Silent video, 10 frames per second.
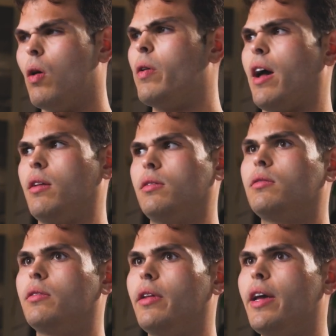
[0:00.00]
Oh yeah.
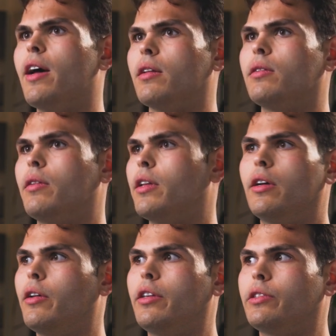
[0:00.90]
Yeah.
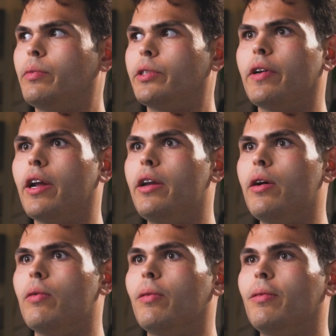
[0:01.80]
That's what you got to
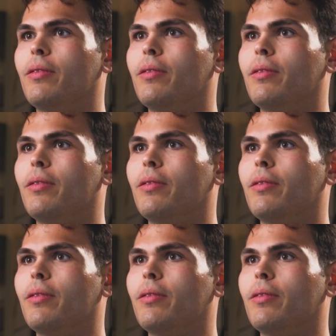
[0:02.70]
do.